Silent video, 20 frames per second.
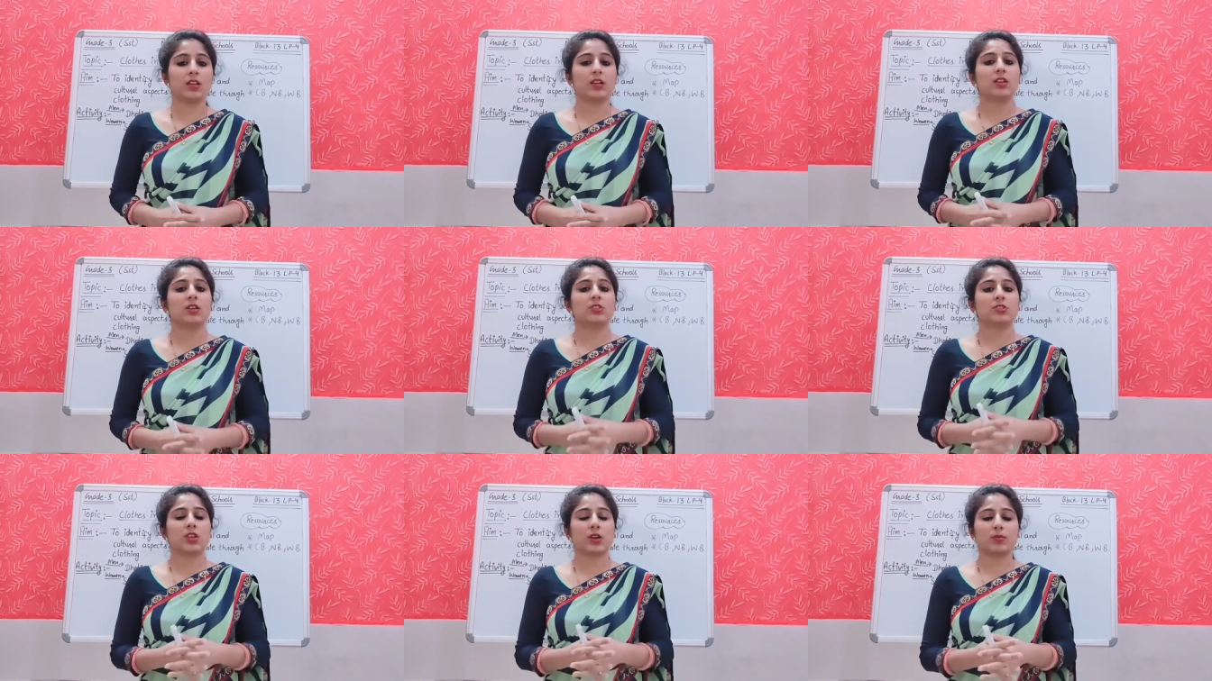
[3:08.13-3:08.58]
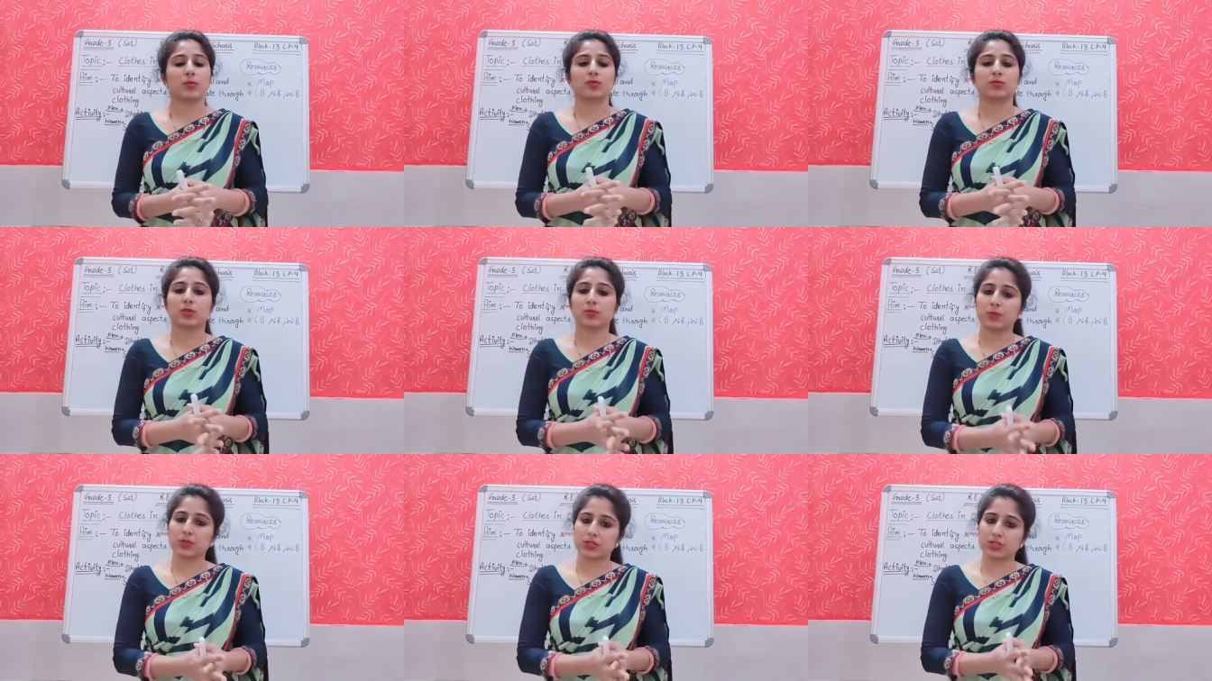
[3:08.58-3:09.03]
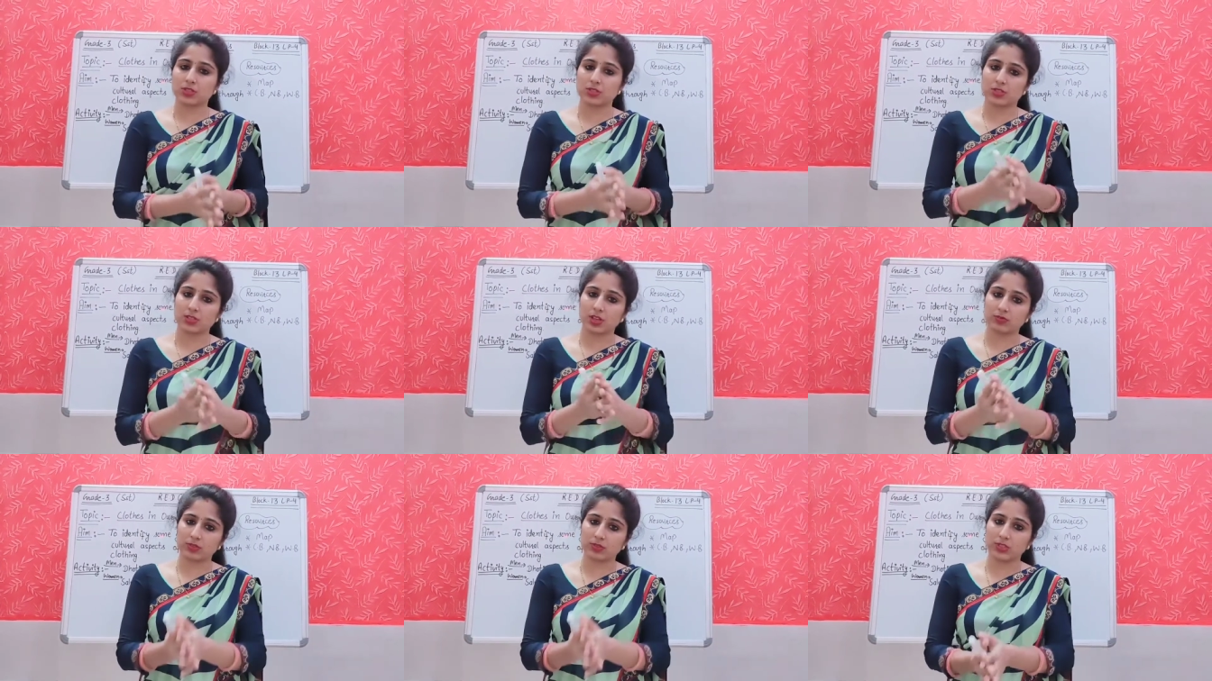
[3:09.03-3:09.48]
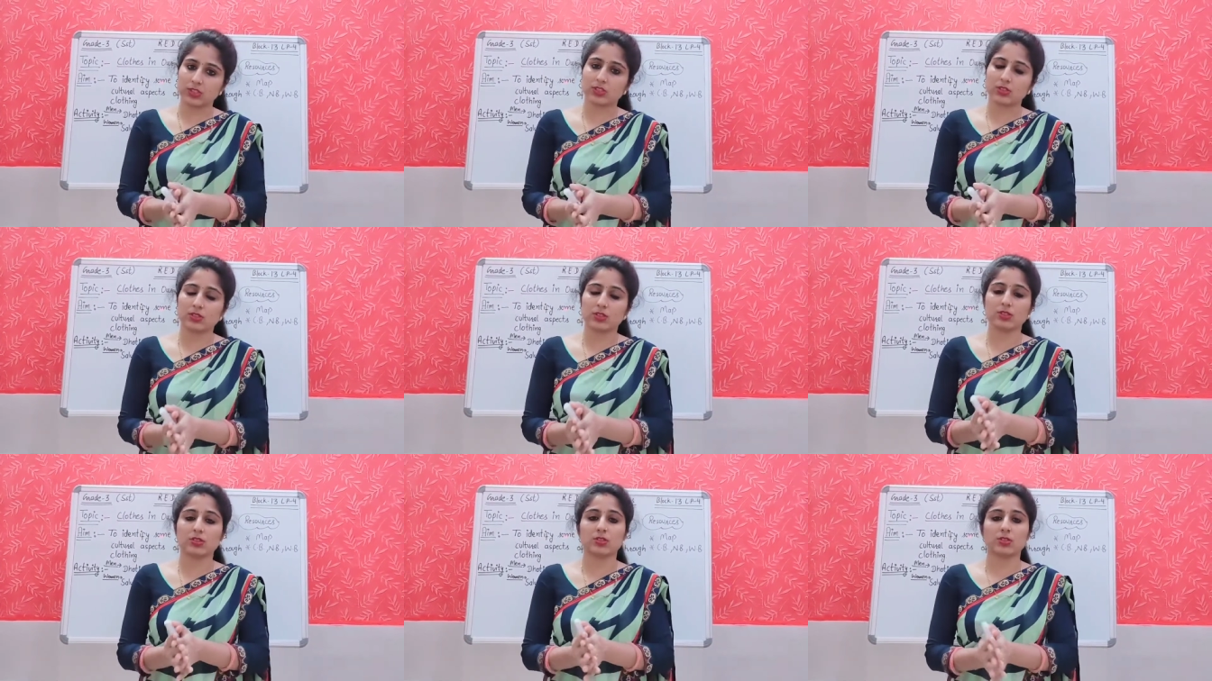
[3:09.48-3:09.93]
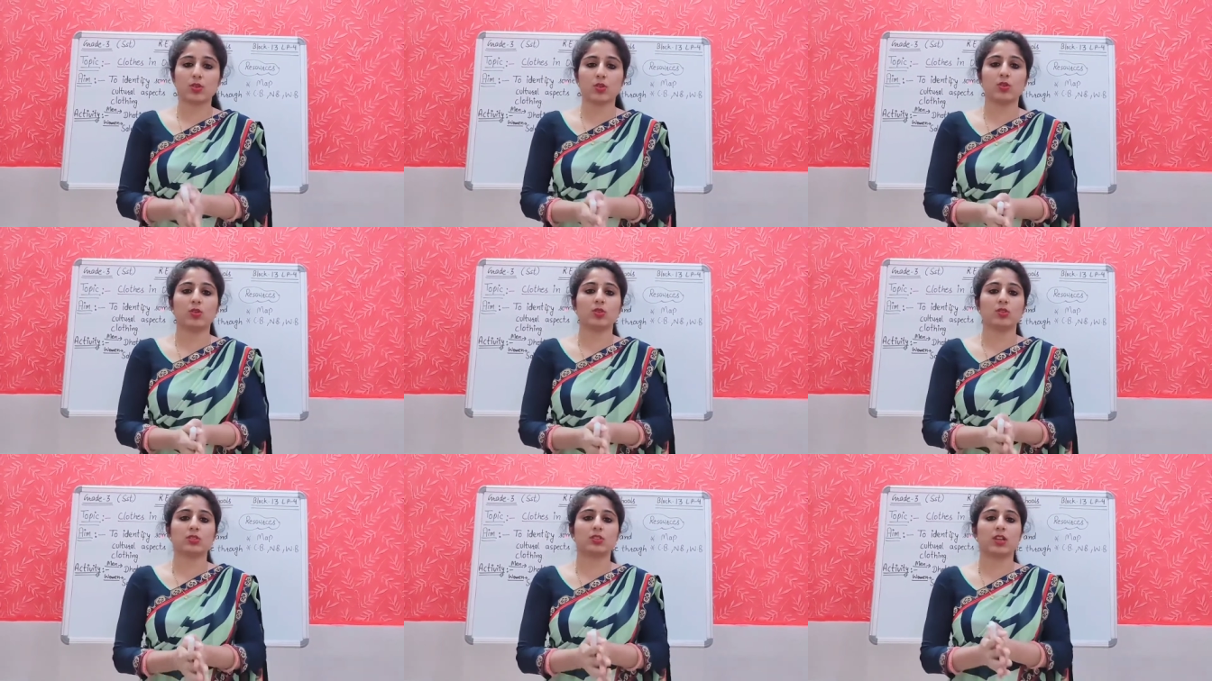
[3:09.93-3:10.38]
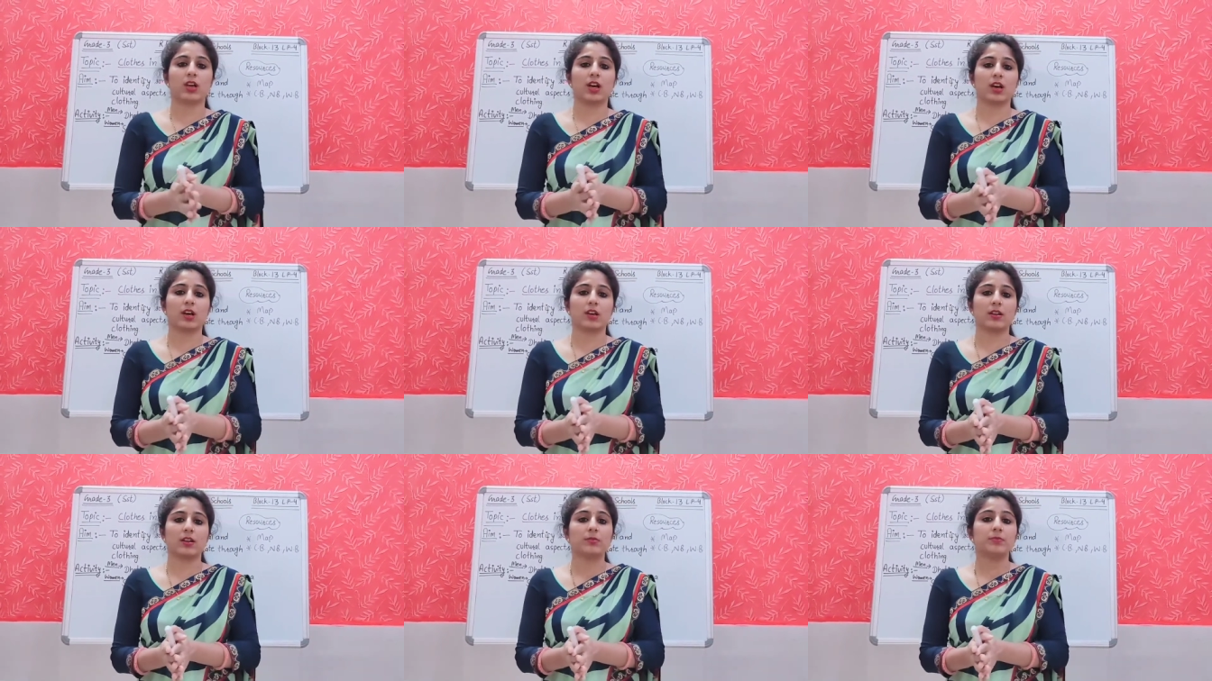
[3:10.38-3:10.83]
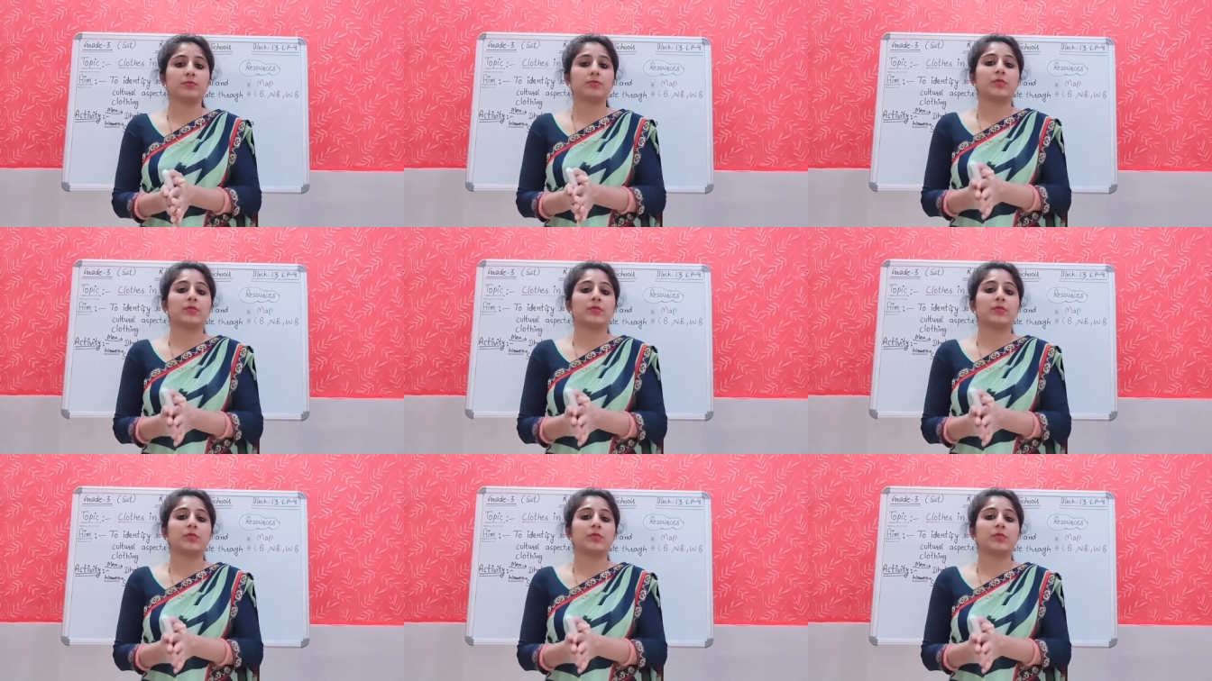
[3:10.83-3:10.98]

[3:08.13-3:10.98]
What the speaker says: Some of the pictures of these clothes are,